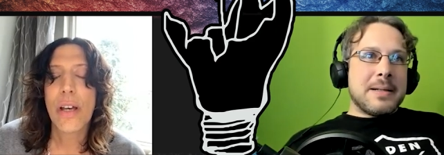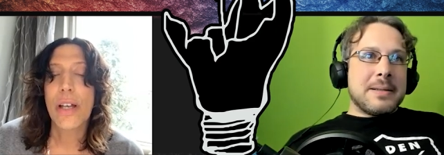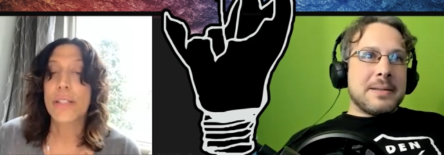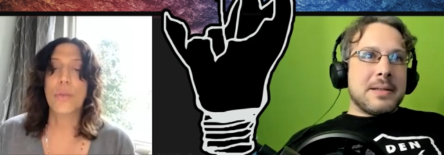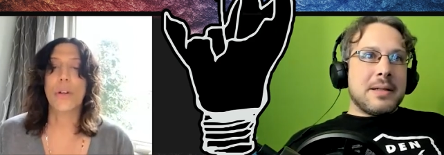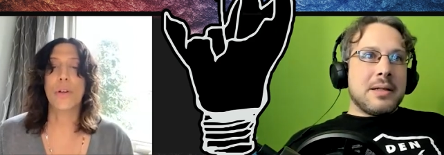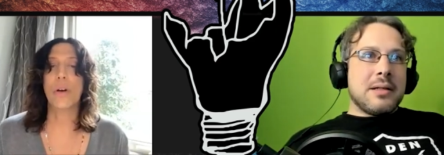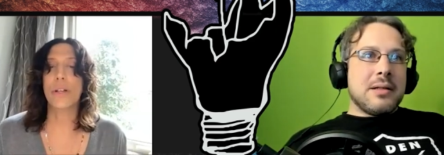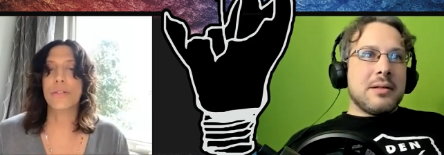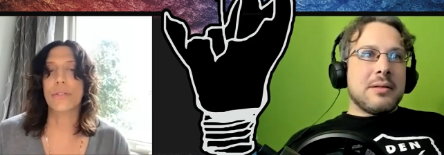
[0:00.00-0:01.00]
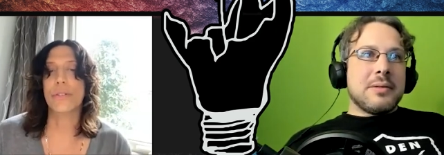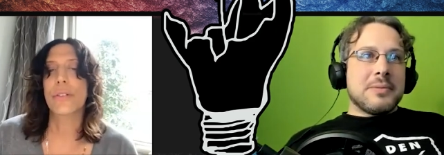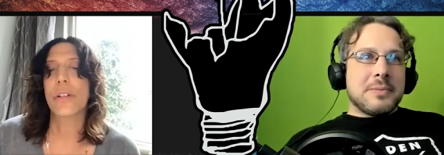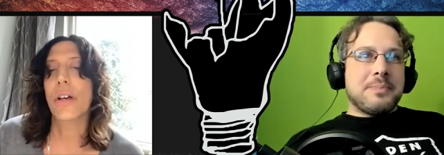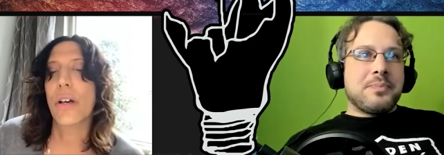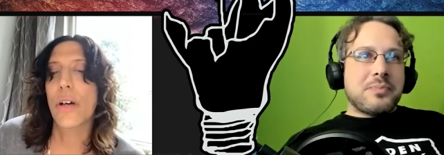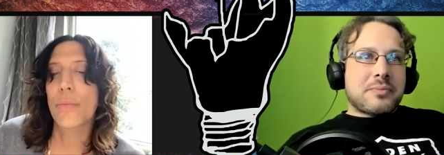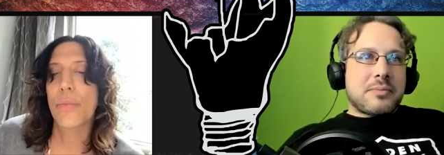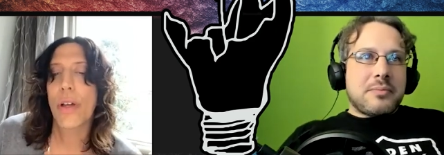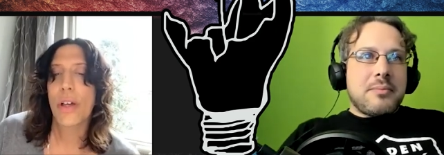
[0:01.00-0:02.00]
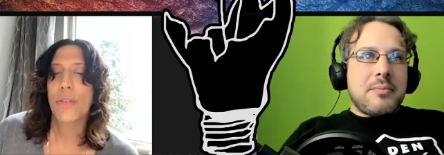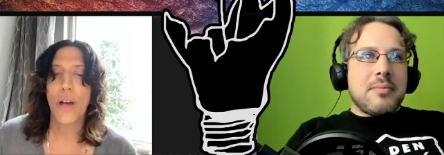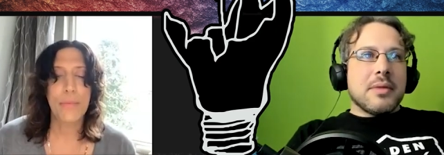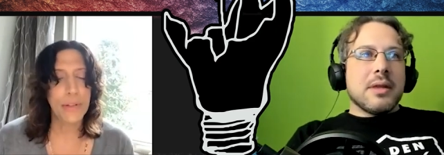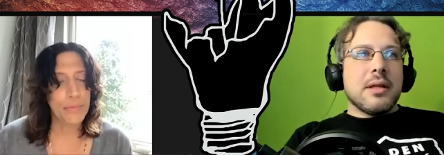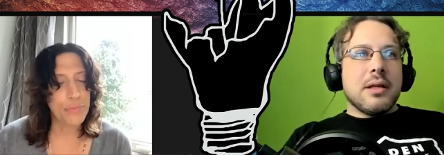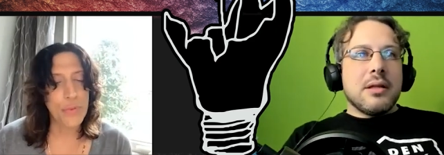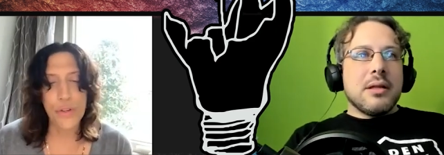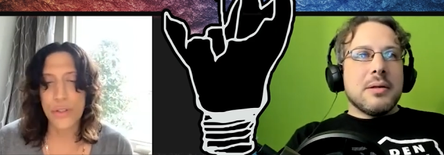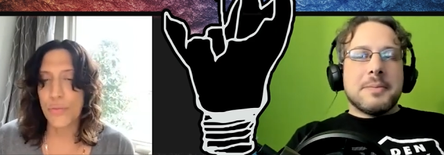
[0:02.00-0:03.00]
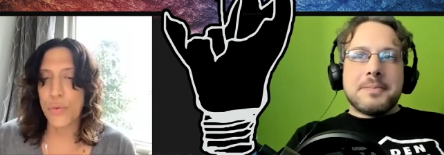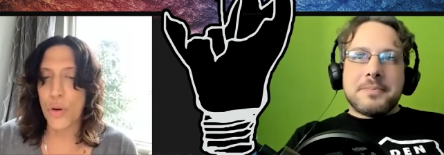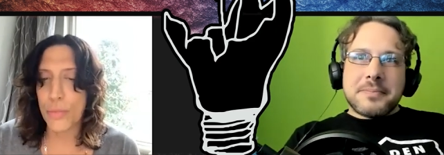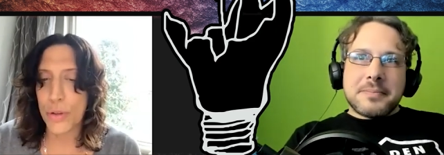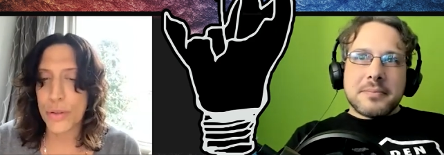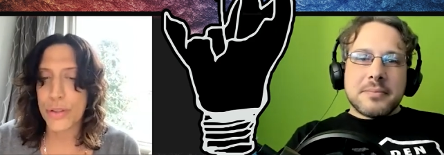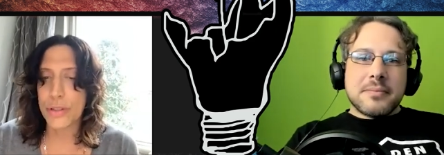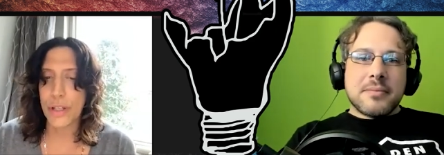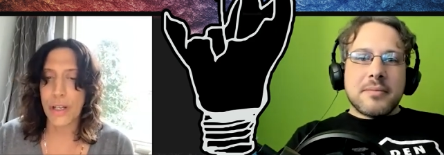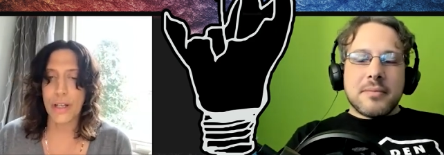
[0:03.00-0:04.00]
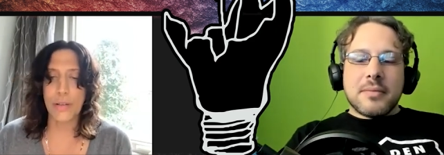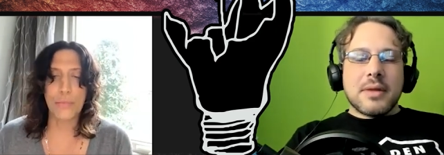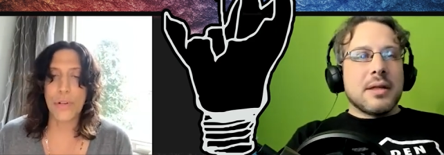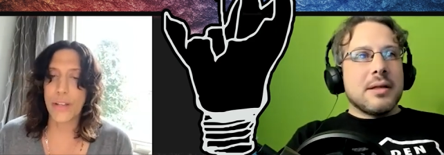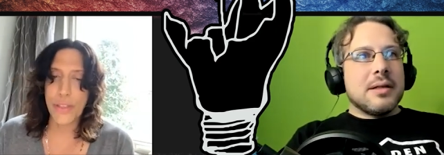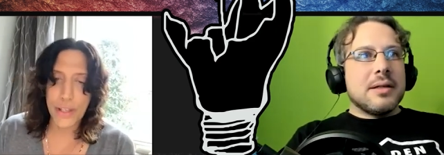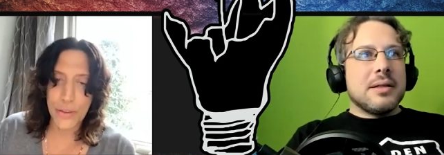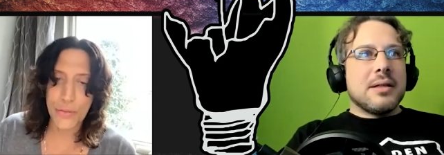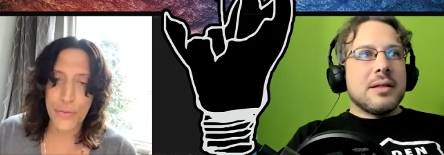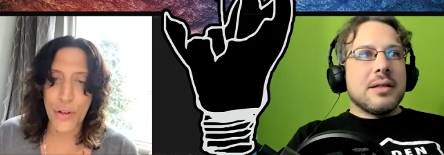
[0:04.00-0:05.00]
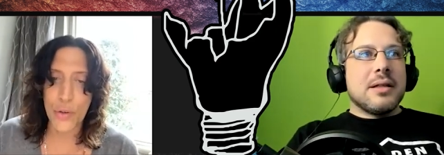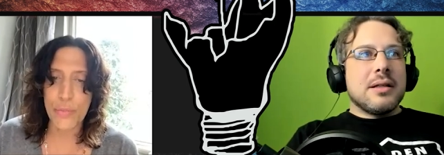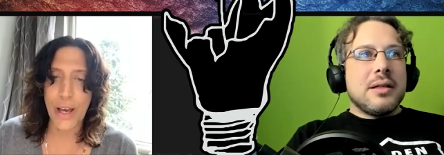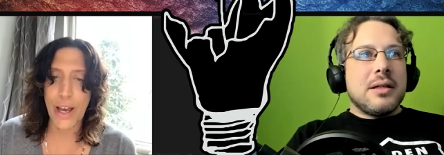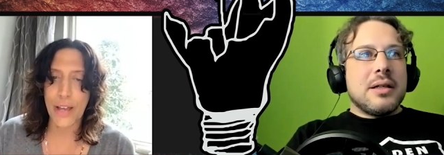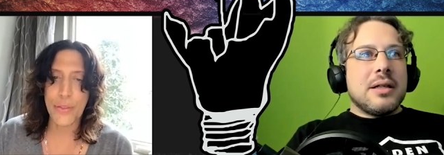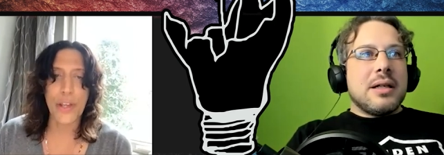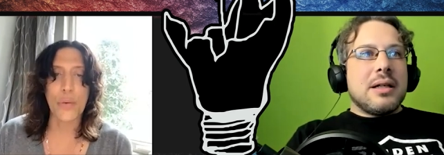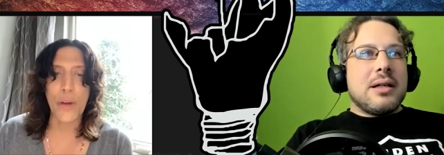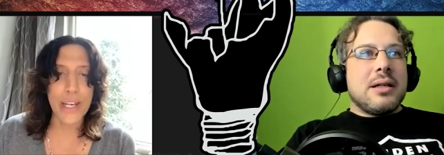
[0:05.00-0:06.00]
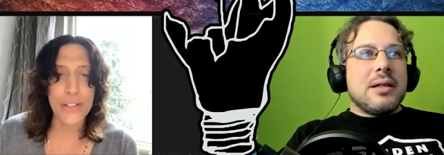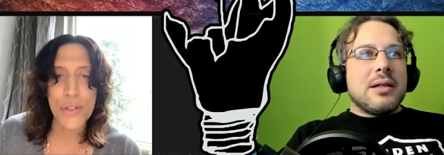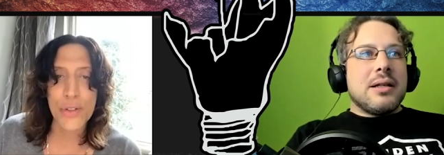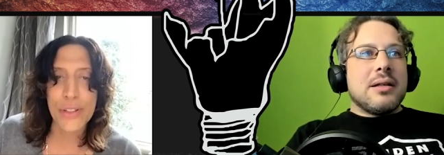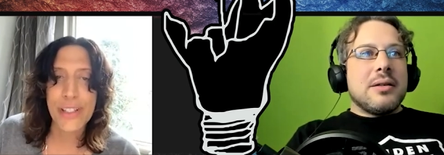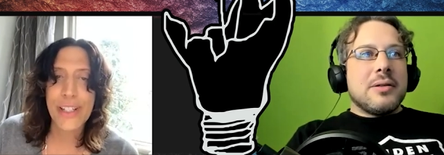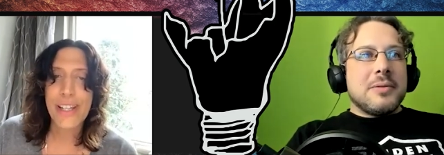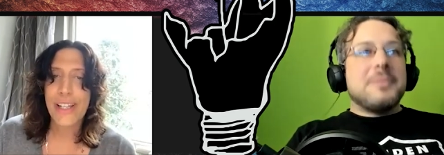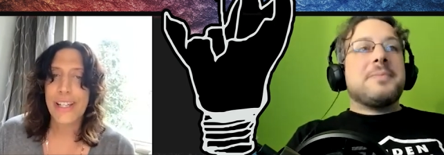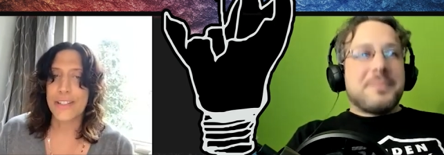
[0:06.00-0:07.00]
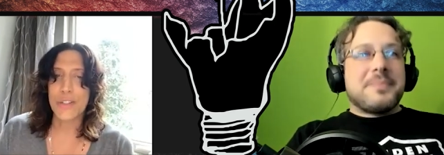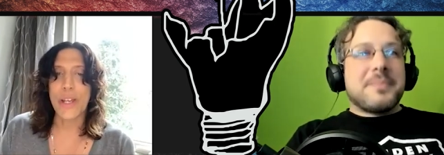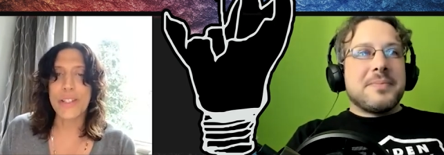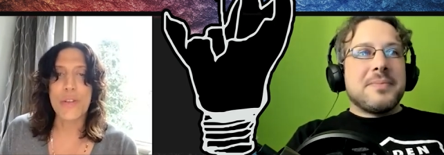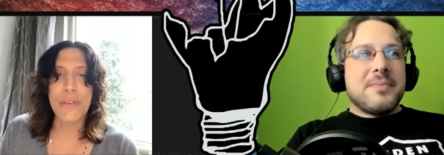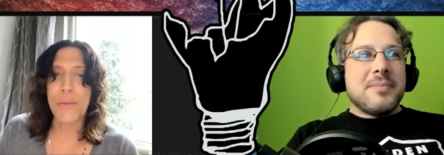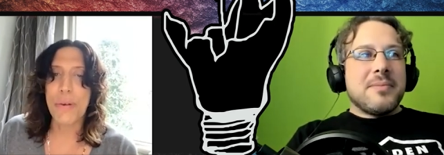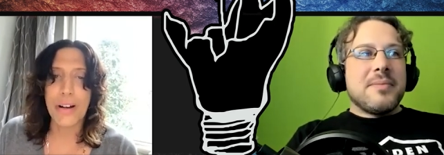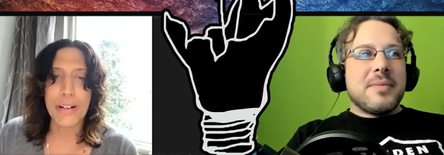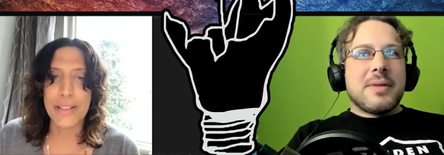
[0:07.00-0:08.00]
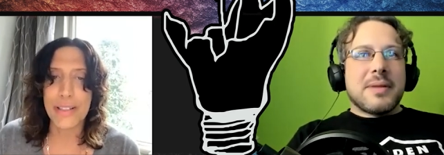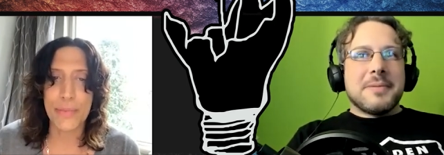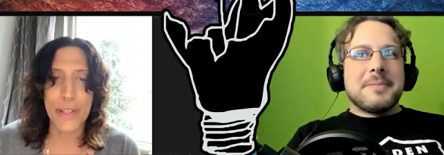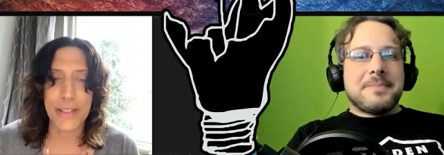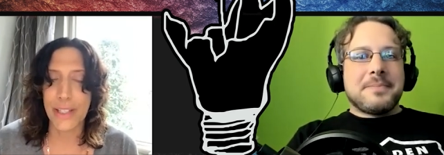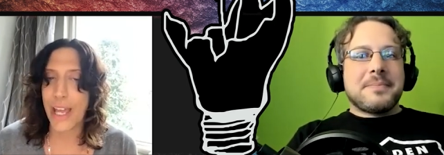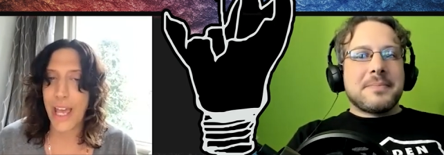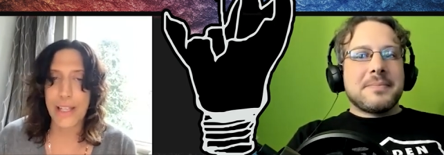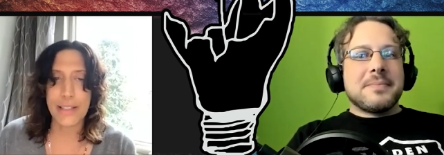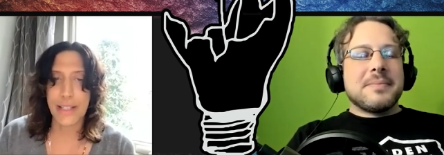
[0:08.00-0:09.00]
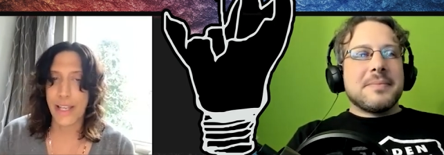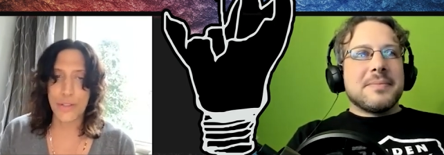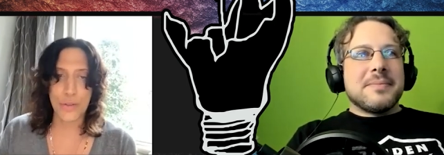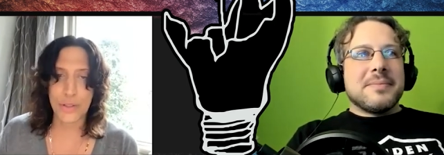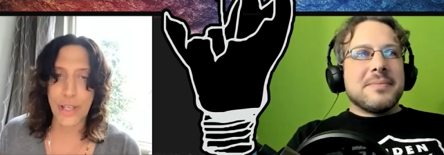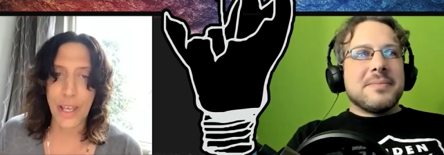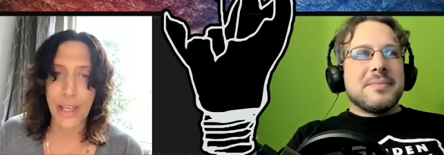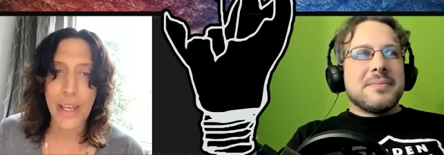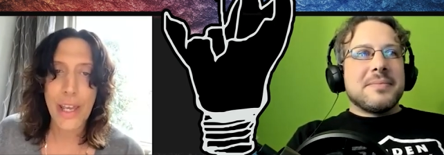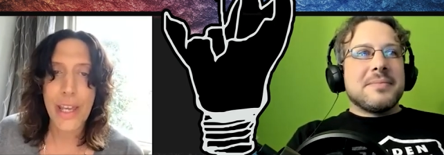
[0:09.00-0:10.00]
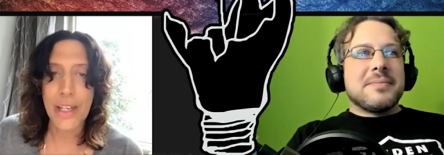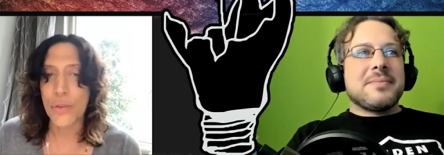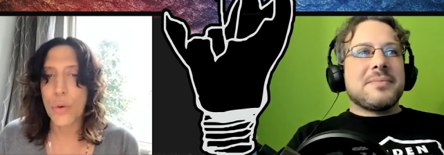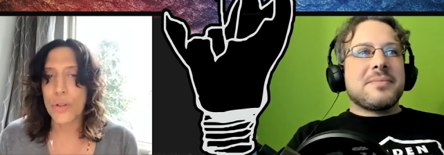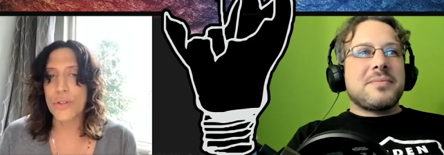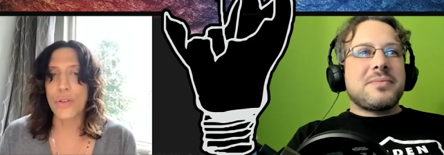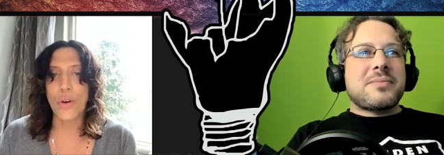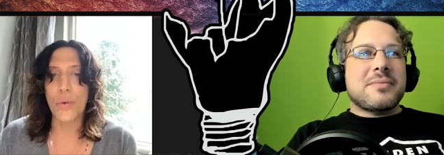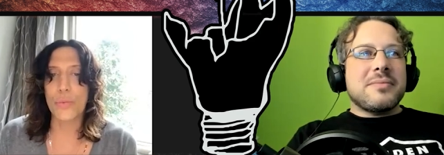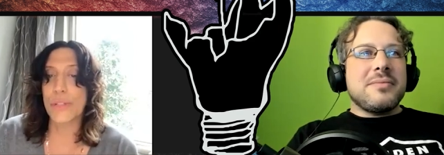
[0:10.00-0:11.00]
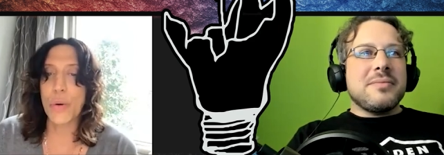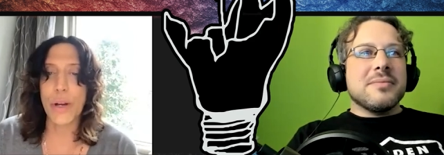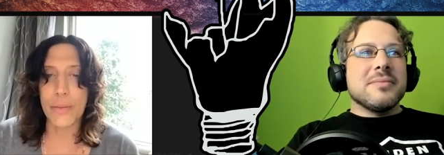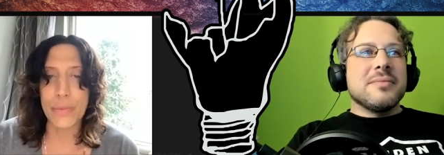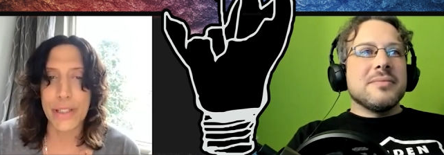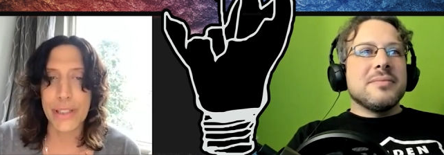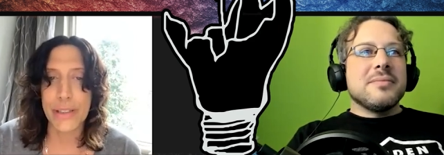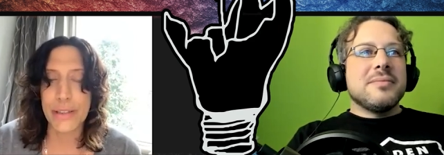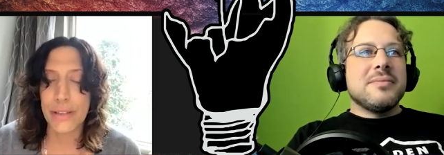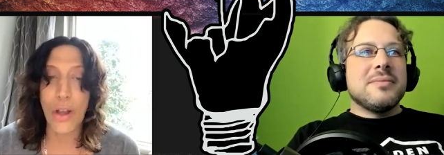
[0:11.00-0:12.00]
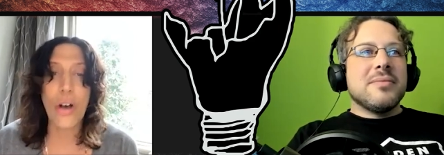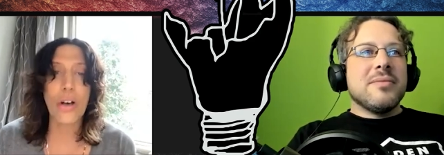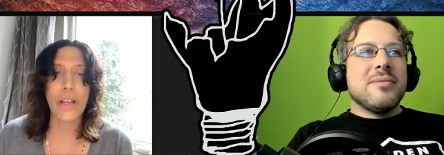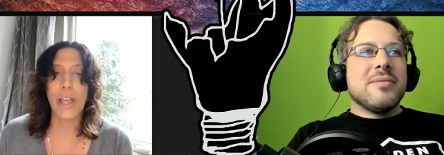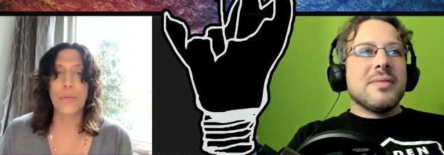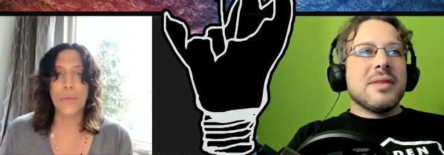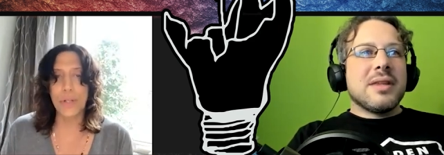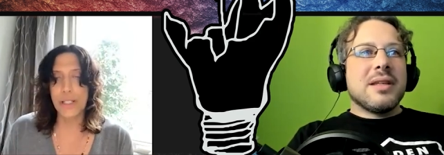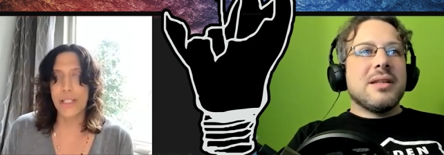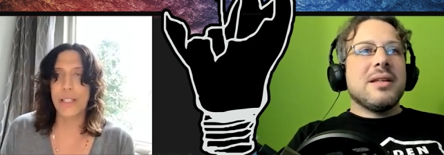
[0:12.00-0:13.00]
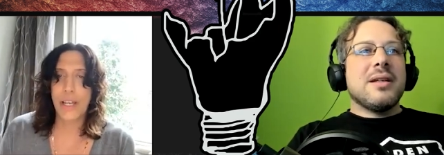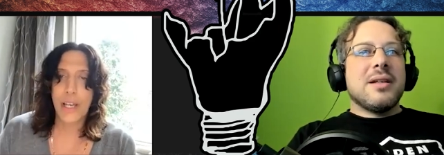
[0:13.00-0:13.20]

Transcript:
Speaker 1: That's a great question. Um, I mean, first and foremost, um, when I think of the film, I think gratitude. It's great to be a part of something that has, as you say, endured so incredibly long and really